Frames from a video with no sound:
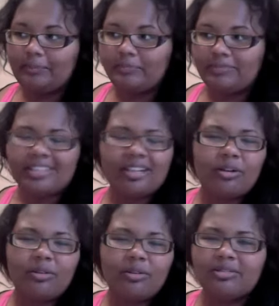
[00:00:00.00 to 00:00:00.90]

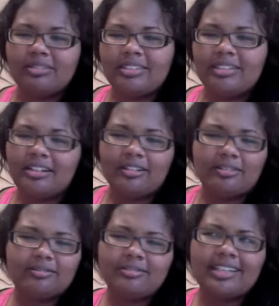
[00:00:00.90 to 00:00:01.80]
So, you
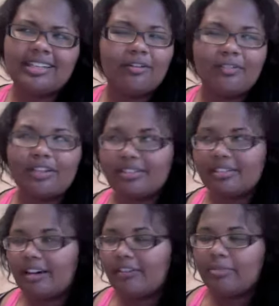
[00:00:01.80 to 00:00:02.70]
know, get over
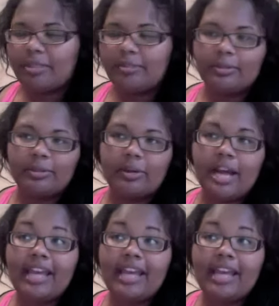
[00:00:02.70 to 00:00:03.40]
yourself, people.